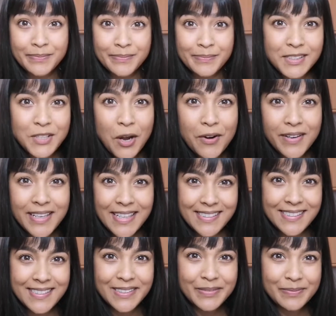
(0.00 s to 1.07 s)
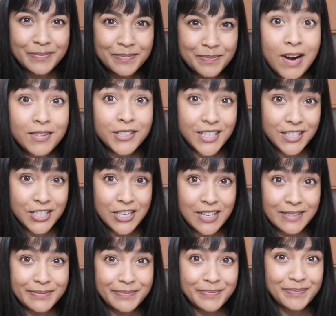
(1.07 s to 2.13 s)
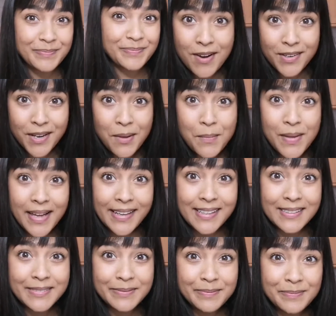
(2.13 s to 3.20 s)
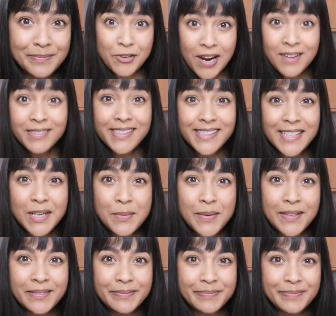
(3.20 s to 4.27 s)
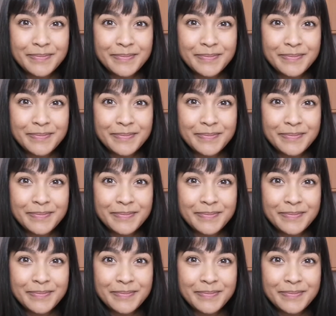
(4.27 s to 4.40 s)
star anise, ground ginger, ground nutmeg, ground cinnamon,